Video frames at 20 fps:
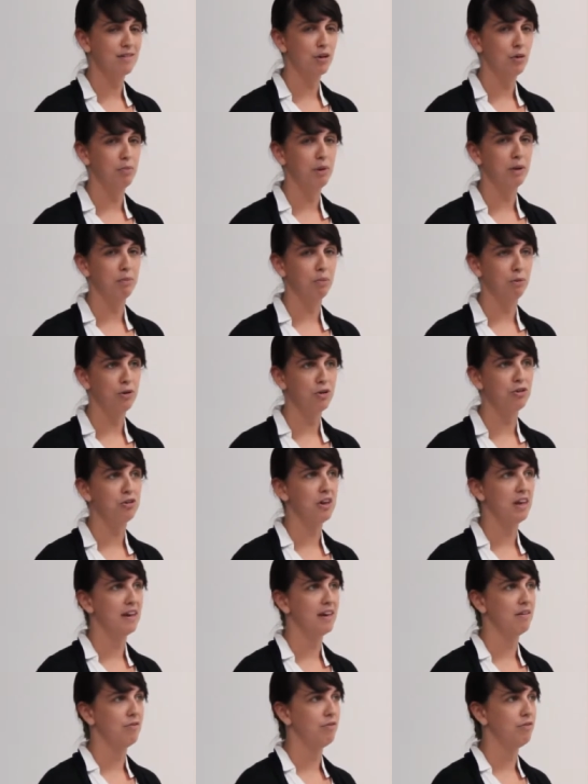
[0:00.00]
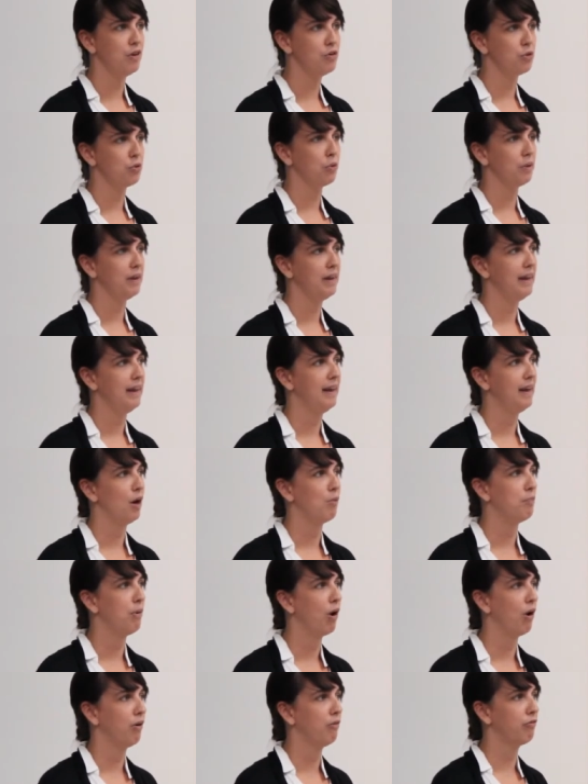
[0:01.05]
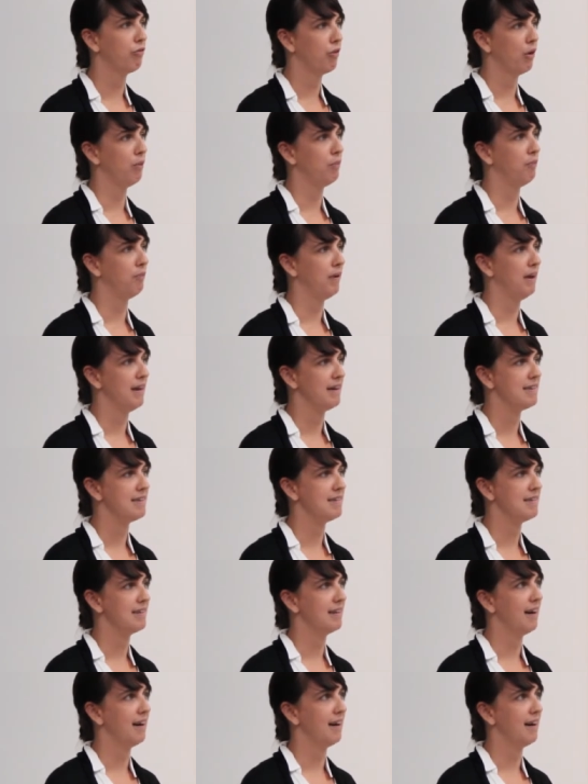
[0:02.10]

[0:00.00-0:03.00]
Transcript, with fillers: could be appreciated visually apart from its,